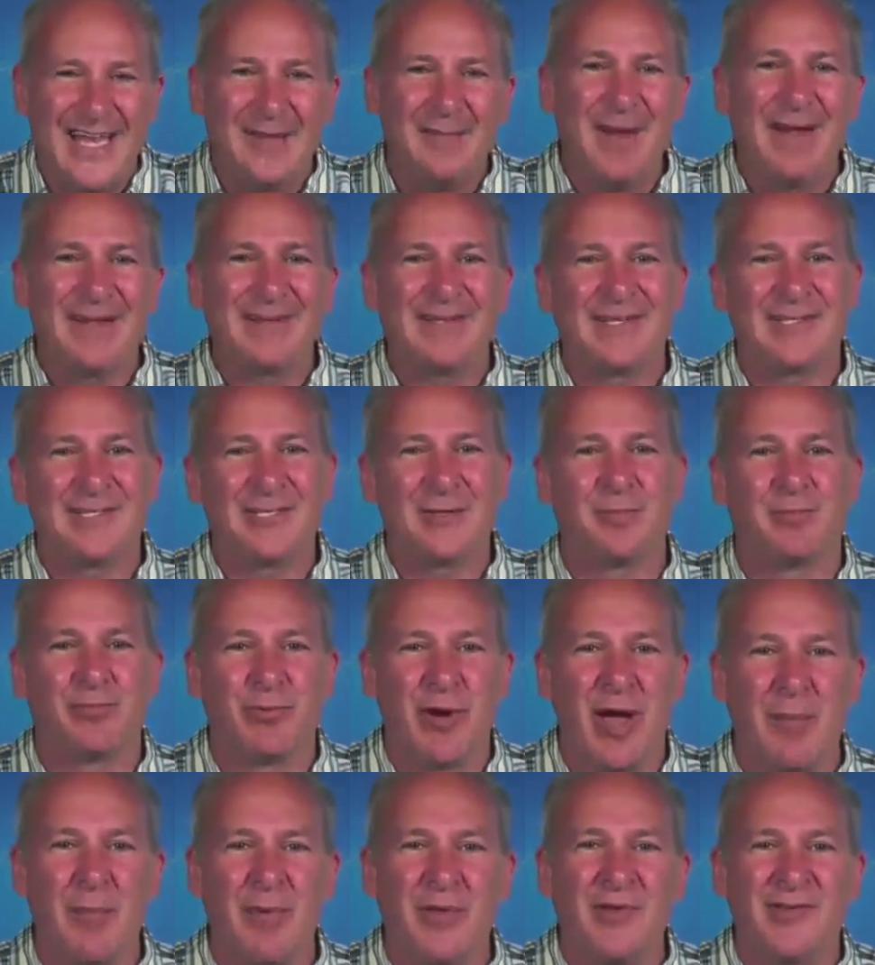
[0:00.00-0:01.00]
It's not about the
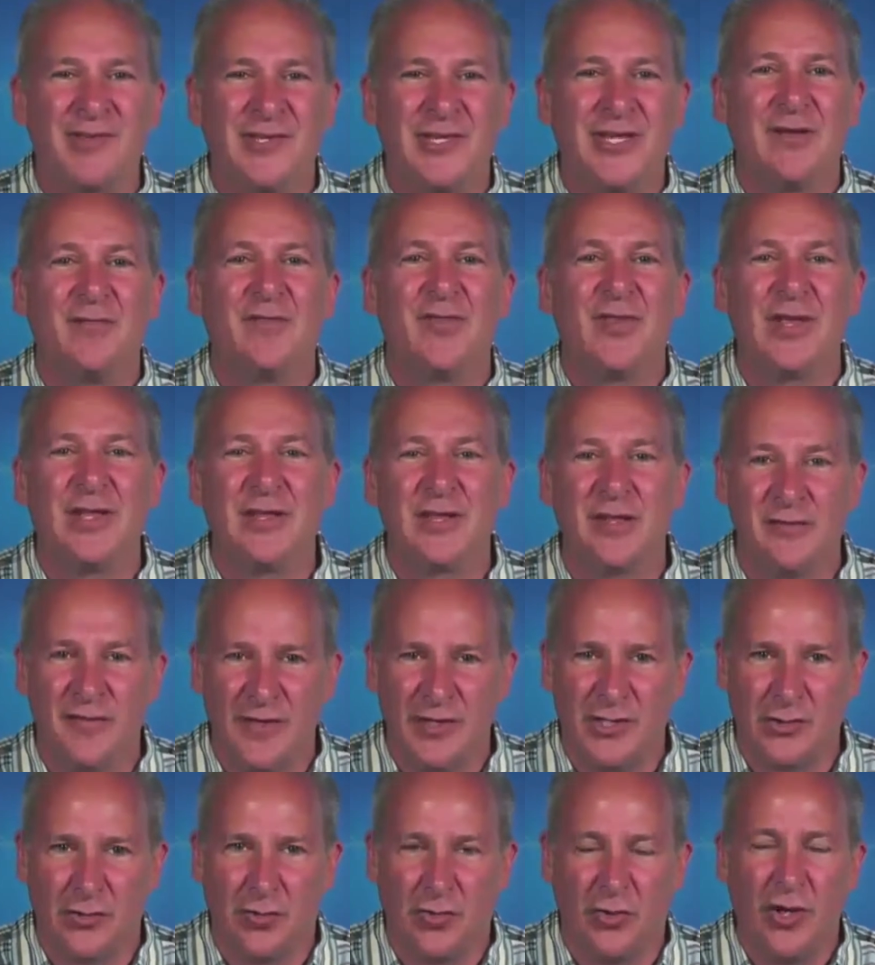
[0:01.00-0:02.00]
supremacy of
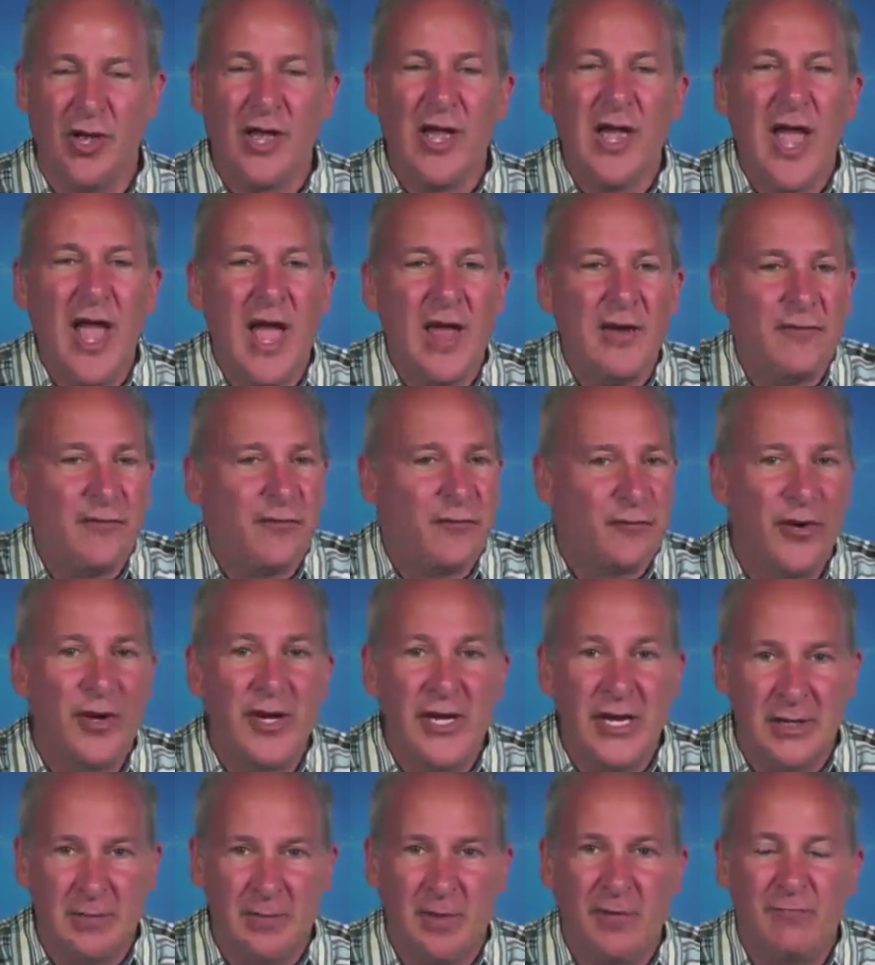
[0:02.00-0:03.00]
the individual
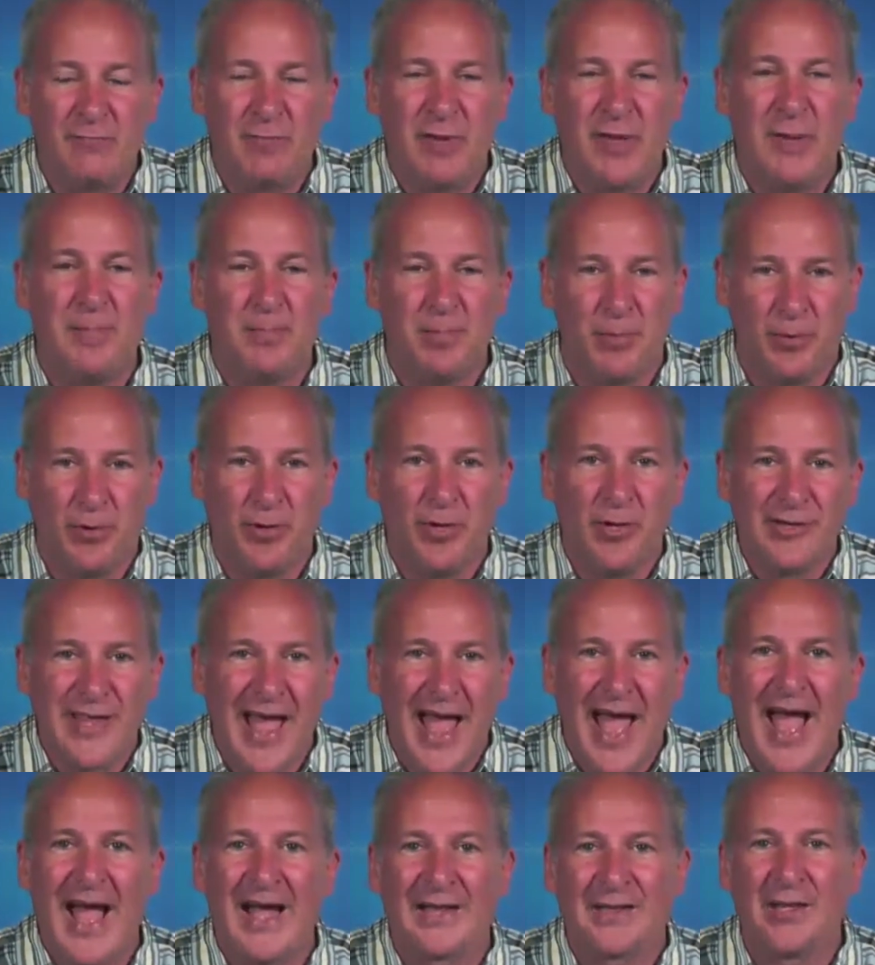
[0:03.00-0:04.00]
and freedom of
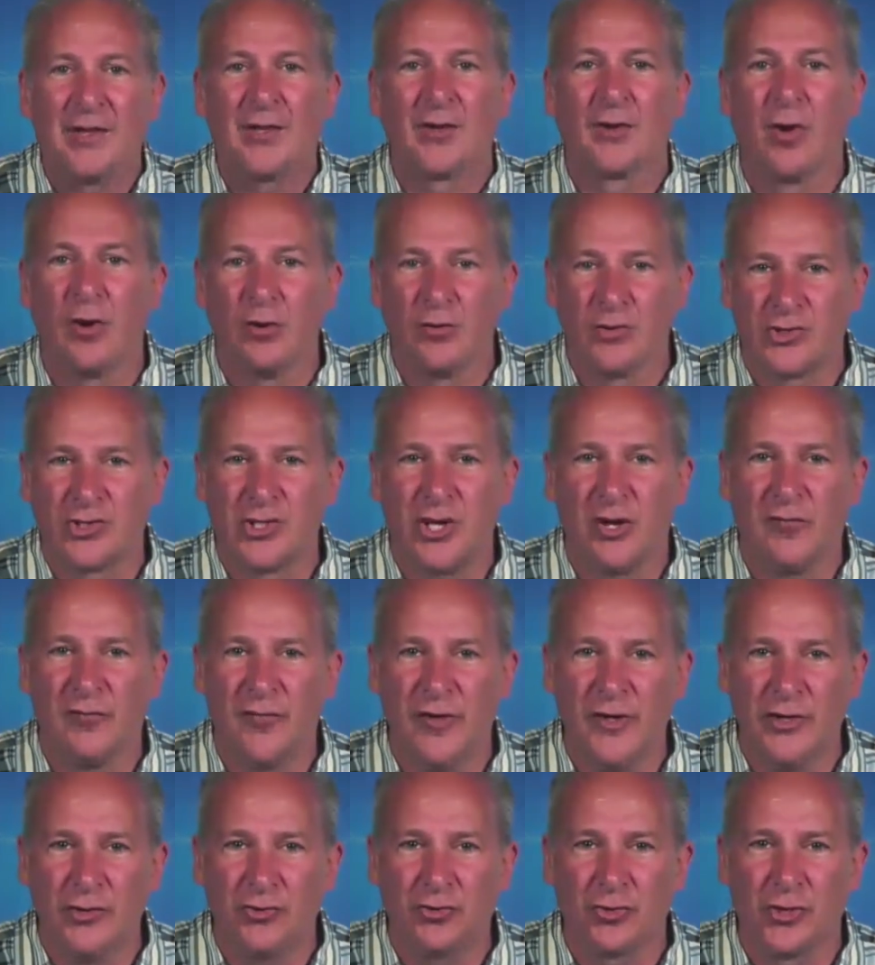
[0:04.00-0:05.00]
people to act in their own
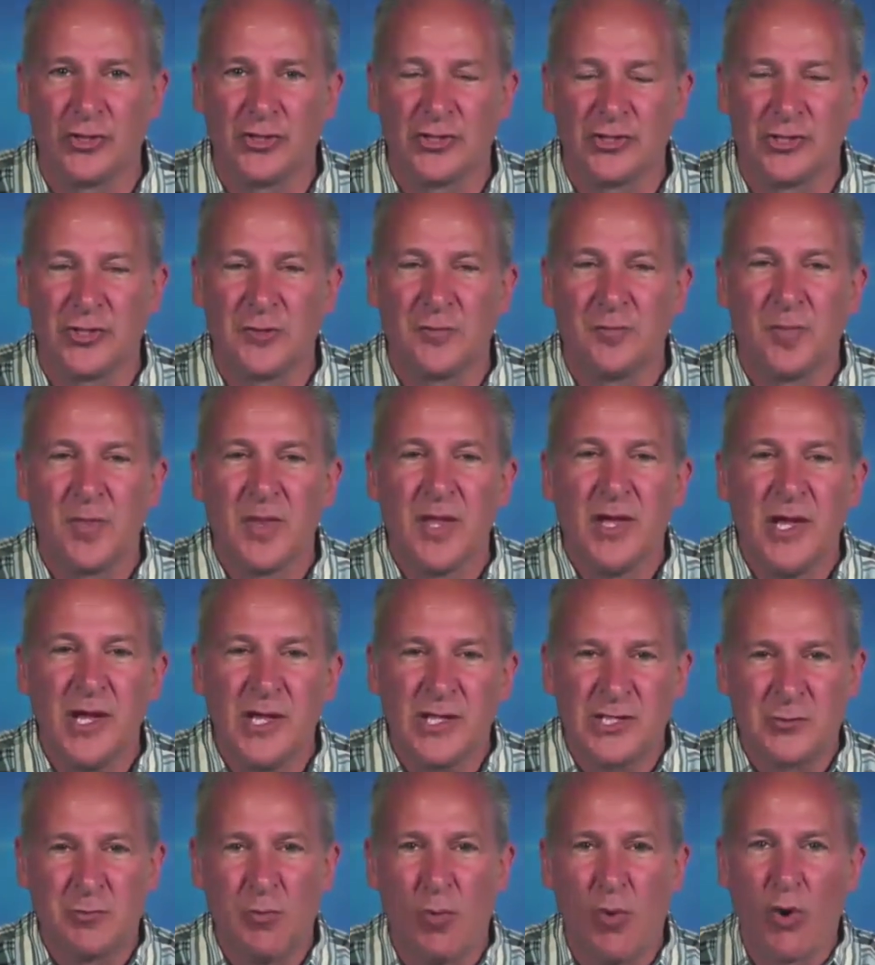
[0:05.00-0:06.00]
self interest.
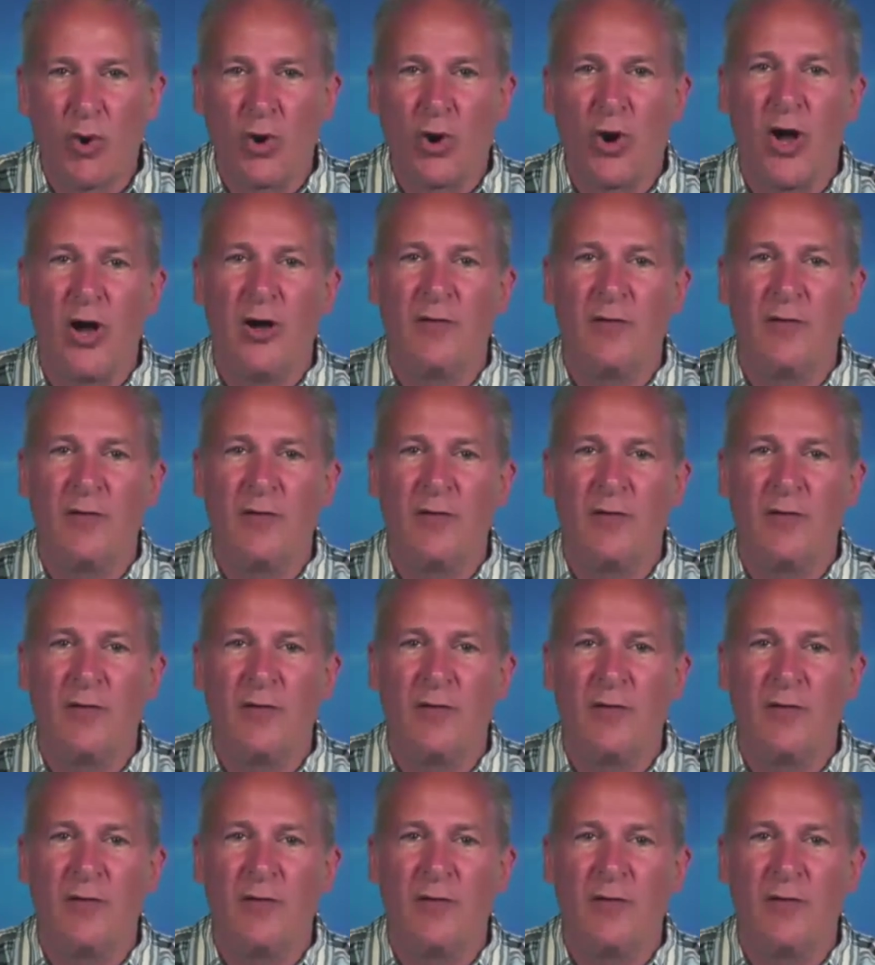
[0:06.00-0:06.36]
It's